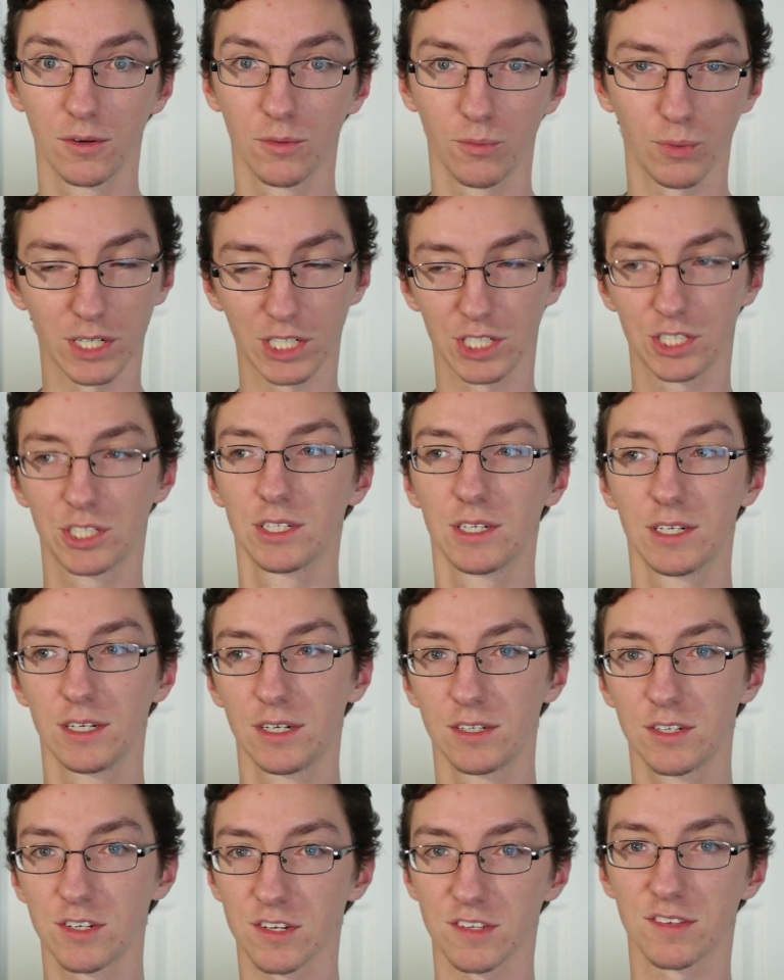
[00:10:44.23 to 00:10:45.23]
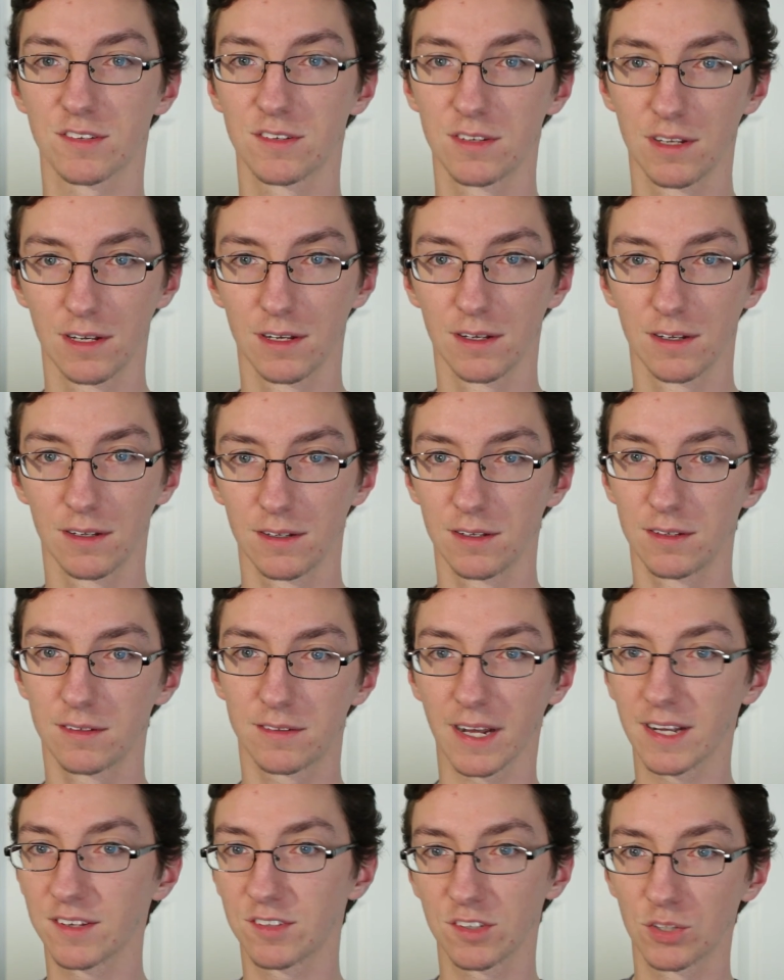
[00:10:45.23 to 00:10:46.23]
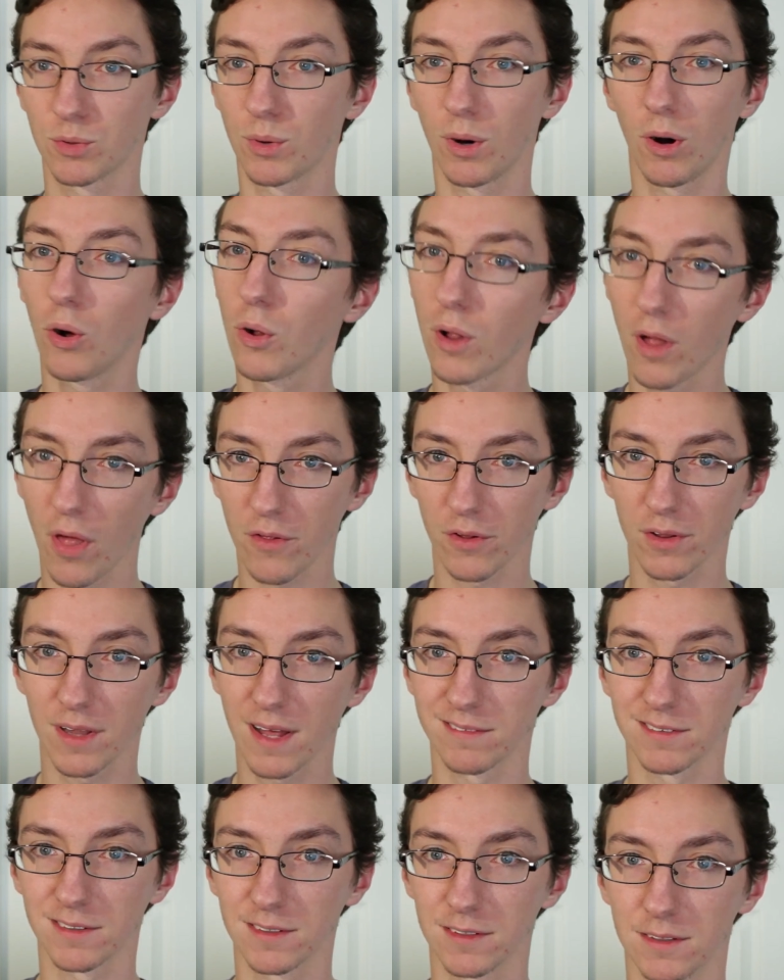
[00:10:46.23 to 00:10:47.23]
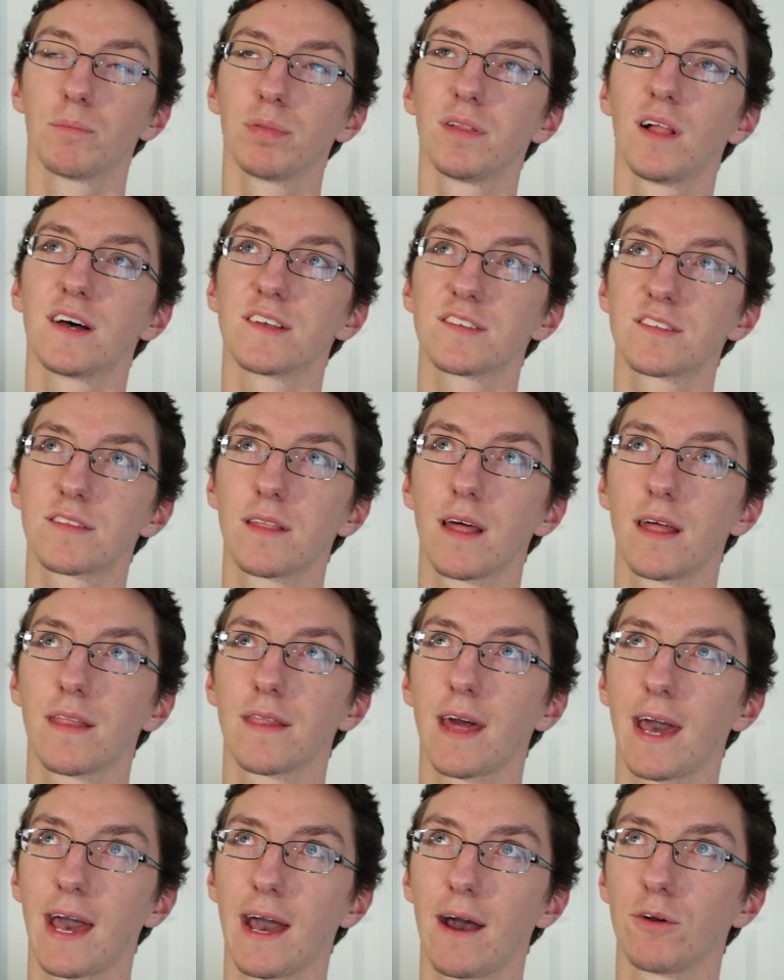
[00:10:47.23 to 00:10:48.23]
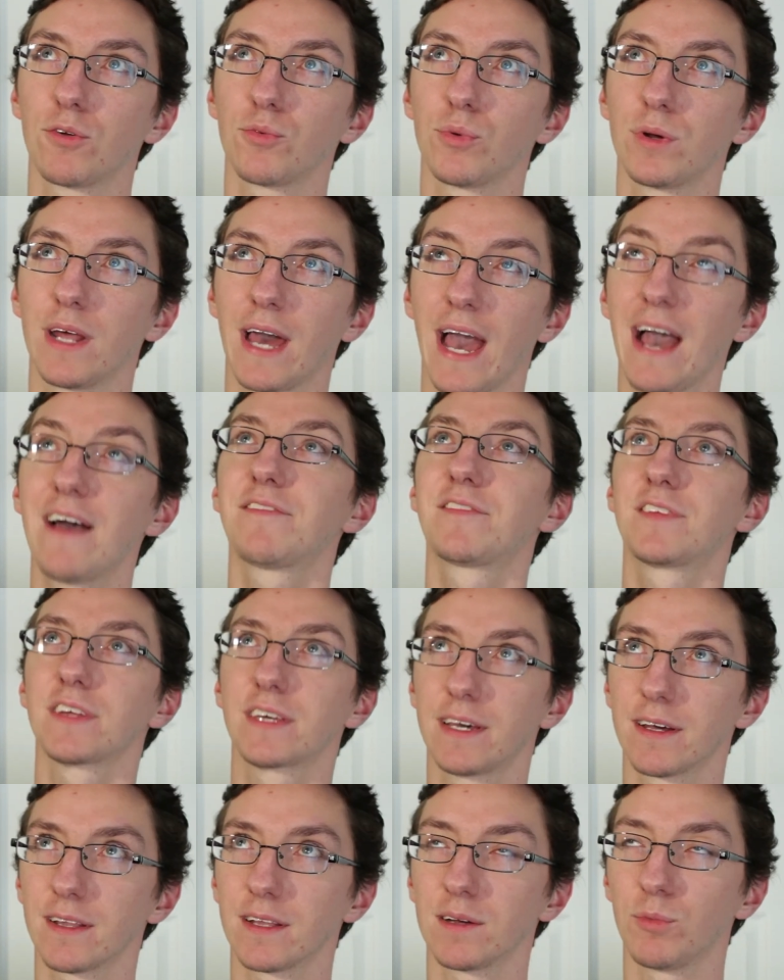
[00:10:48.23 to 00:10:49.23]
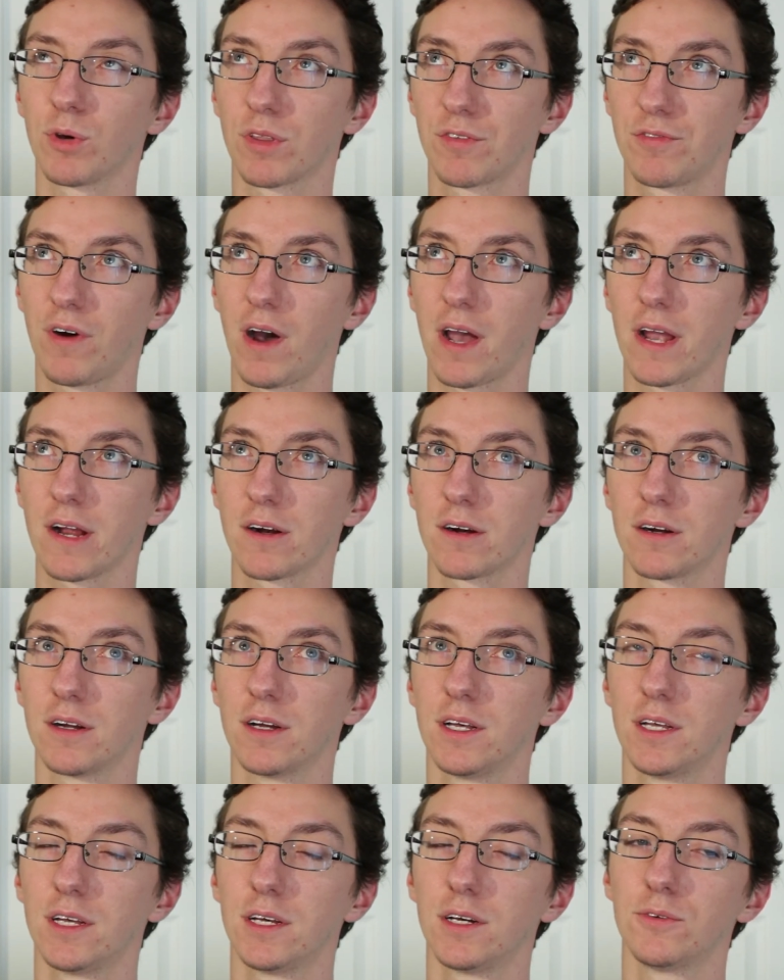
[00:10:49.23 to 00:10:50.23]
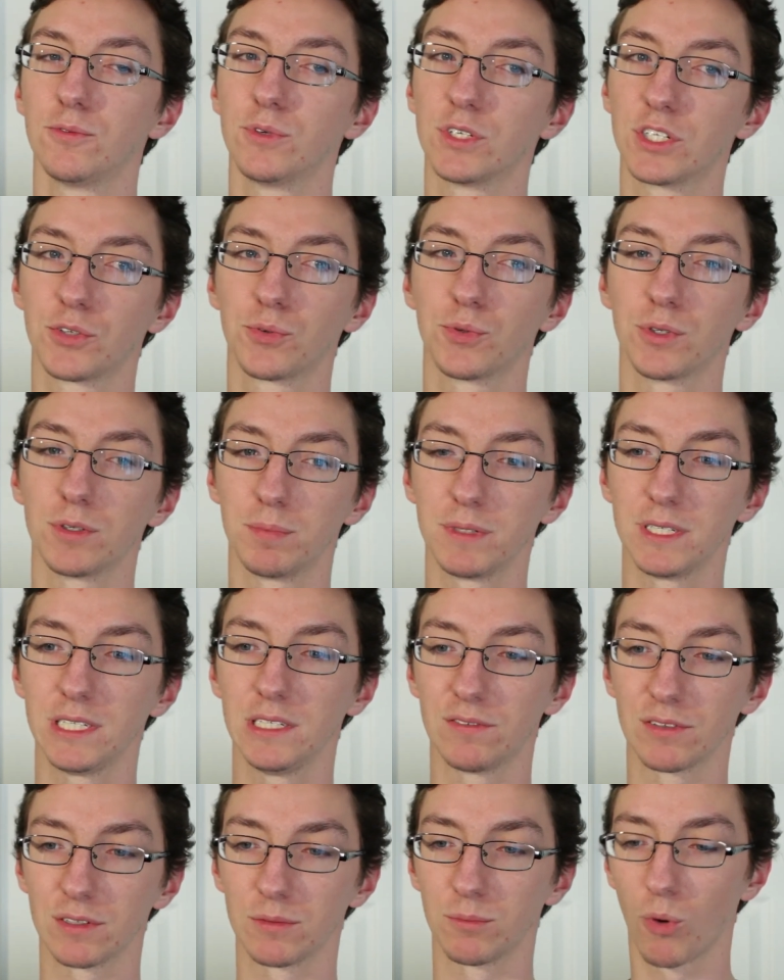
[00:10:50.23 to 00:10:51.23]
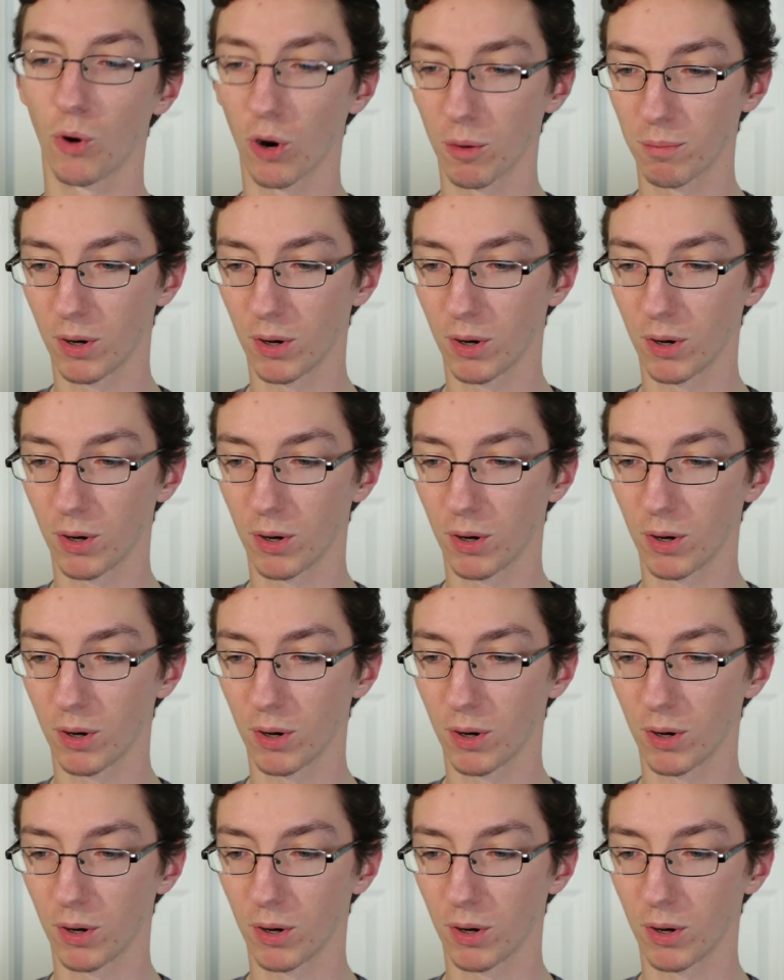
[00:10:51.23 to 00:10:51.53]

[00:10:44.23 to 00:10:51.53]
which just takes it to a whole other level. Plus, then the Hound would have to kill him with fire, which would be even more